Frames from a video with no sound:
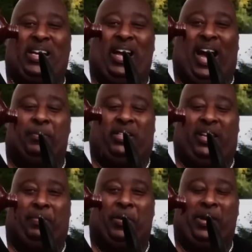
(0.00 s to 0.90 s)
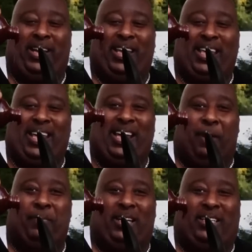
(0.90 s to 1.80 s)
think I might How much be... that for?
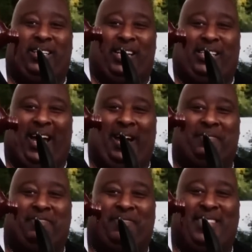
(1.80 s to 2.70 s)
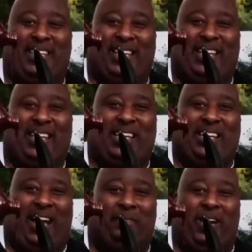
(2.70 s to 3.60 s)
Holy Oh my god,
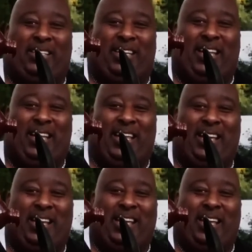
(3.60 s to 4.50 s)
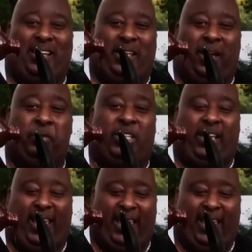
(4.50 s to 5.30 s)
why is he How putting much? so much in? What'd you